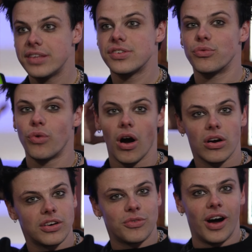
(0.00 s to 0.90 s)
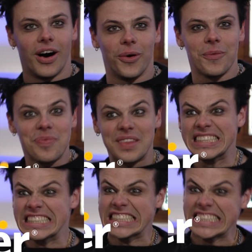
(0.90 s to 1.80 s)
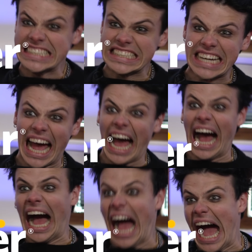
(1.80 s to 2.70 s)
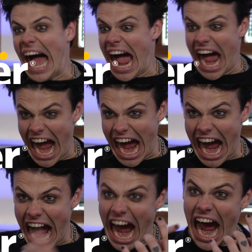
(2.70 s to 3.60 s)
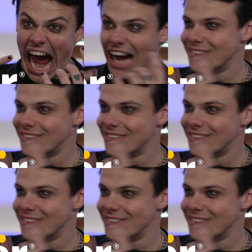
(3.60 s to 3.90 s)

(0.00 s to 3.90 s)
to rock and roll. We'll survive, cause